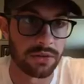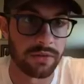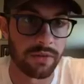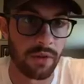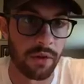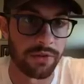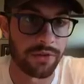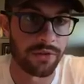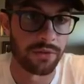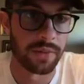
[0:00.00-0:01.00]
falls
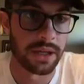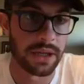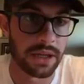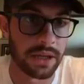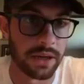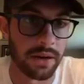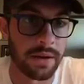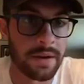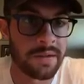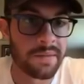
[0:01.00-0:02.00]
to me here.
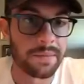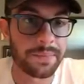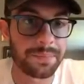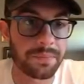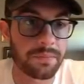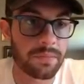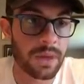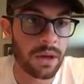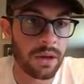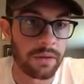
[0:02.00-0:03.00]

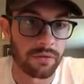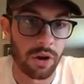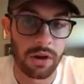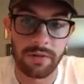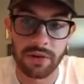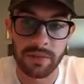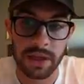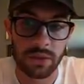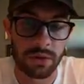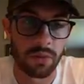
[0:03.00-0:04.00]
Gronk falls to me
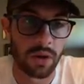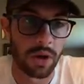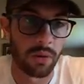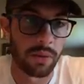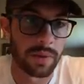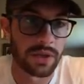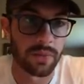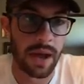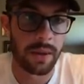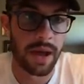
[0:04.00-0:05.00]
at 21. I wouldn't be too
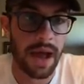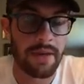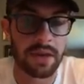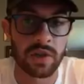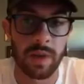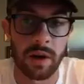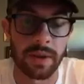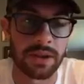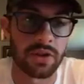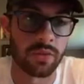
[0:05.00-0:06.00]
mad about it. I haven't
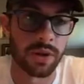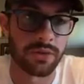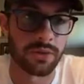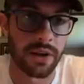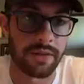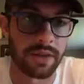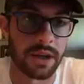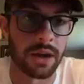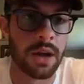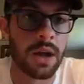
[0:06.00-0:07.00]
experimented too much with
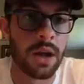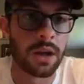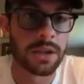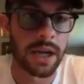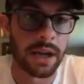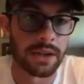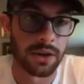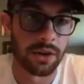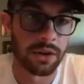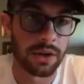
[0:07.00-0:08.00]
drafting tight ends
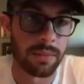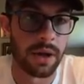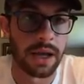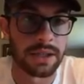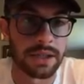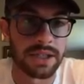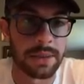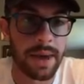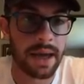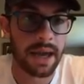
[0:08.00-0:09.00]
early, but I see
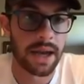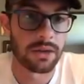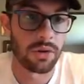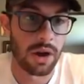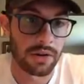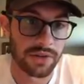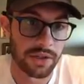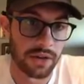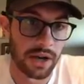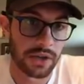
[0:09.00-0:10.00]
C-Mac and Gronk are
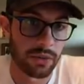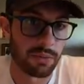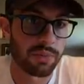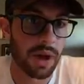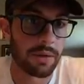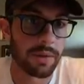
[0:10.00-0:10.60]
still there, so it would probably